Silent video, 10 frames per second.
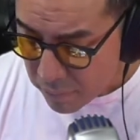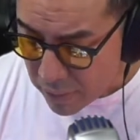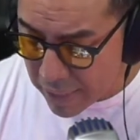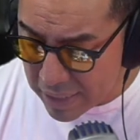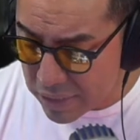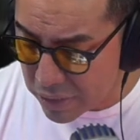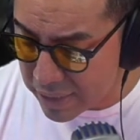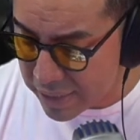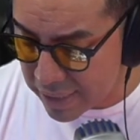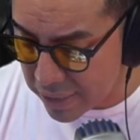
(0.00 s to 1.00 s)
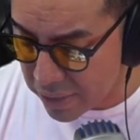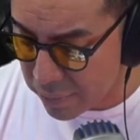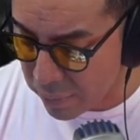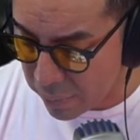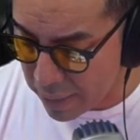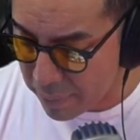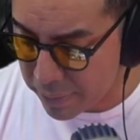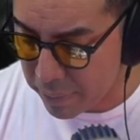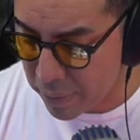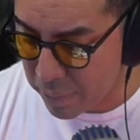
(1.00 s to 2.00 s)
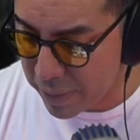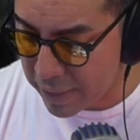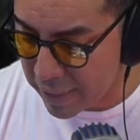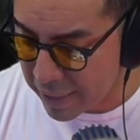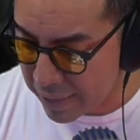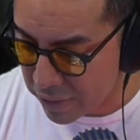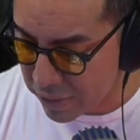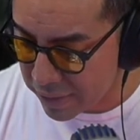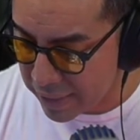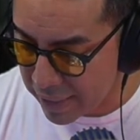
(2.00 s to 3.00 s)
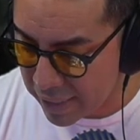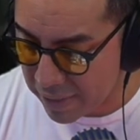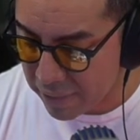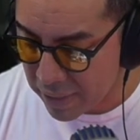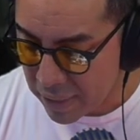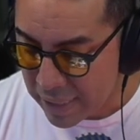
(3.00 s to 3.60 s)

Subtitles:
And as you can see here, at the moment, I currently have